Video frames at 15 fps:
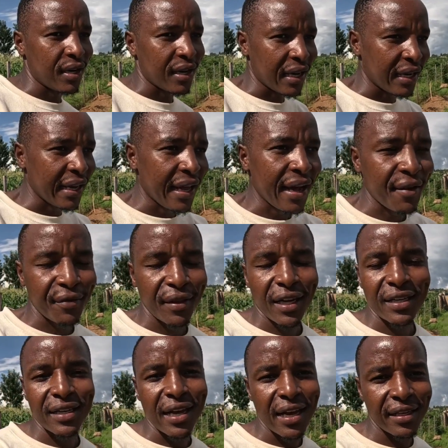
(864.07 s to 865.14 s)
Can I have
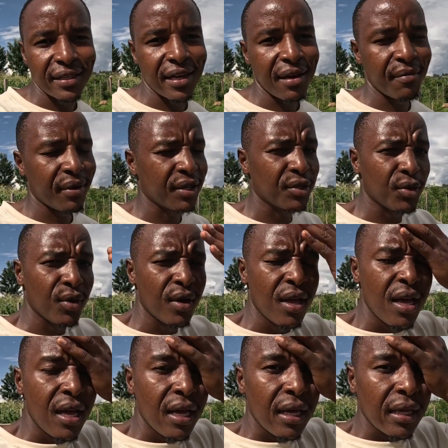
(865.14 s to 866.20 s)
that guy's number? So
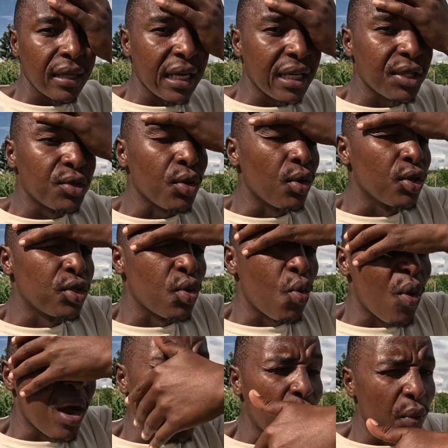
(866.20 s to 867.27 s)
that is also
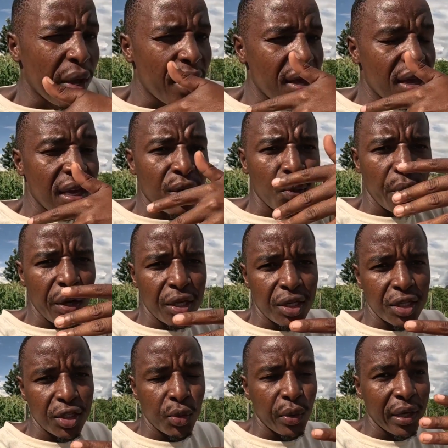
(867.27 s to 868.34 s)
one way in
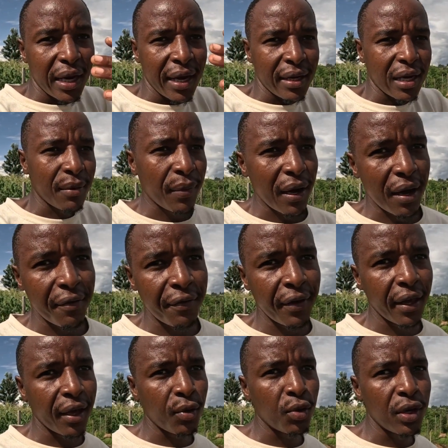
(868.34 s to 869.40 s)
which you will end up
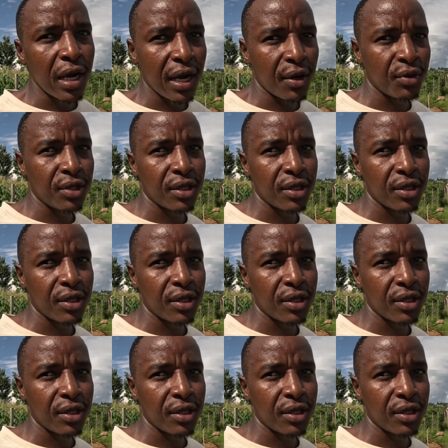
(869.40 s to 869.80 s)
having a good house,